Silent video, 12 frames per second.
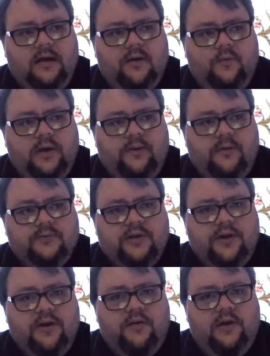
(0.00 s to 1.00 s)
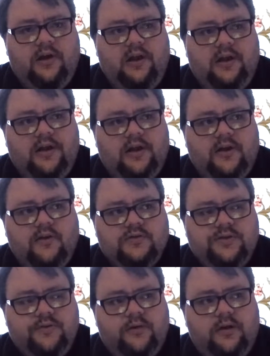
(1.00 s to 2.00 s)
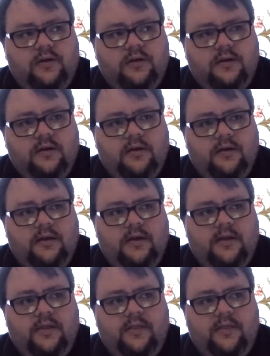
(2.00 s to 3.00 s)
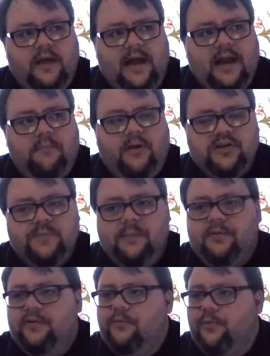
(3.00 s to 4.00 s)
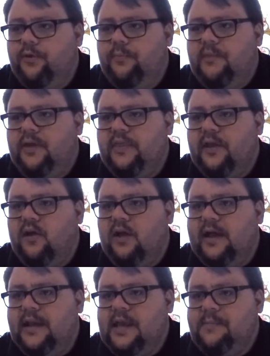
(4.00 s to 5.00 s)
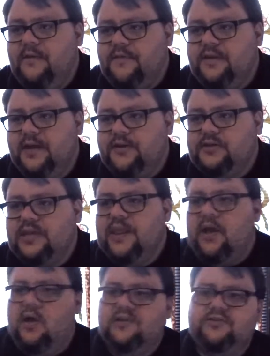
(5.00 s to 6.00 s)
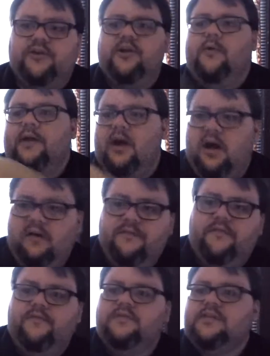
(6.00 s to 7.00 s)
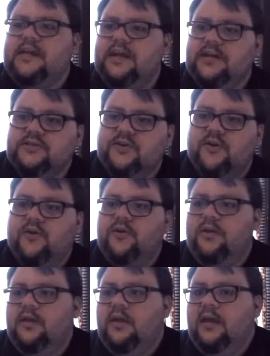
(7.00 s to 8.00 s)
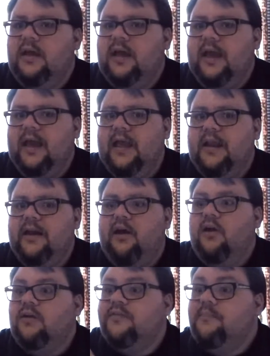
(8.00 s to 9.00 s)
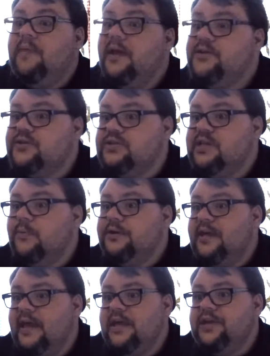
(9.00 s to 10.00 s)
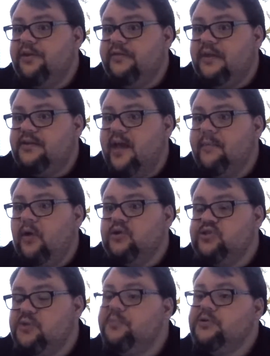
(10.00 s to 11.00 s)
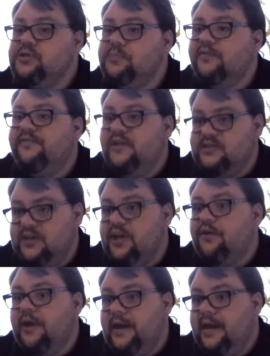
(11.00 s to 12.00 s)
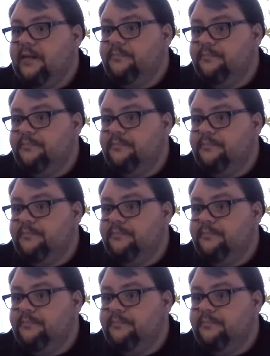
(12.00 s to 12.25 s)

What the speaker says: we was on a ghost tour. I had a bunch of people in the room, and they all had EMF detectors, and they all started going off, standing in a circle. And all of the pictures that were taken during that time are super, super fuzzy and grainy.